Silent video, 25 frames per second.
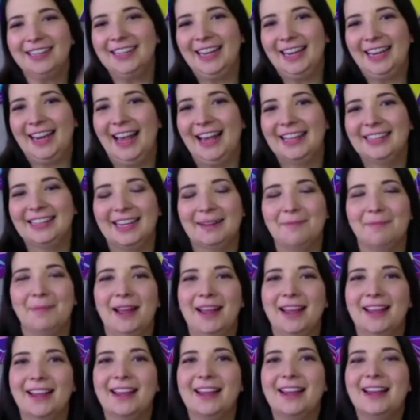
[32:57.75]
it had like
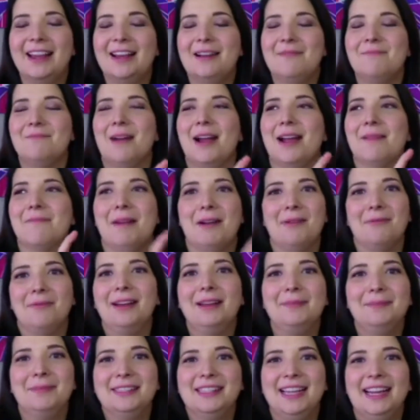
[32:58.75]
my, my my
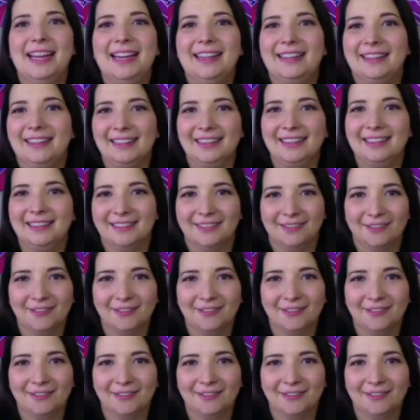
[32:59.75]
website and a little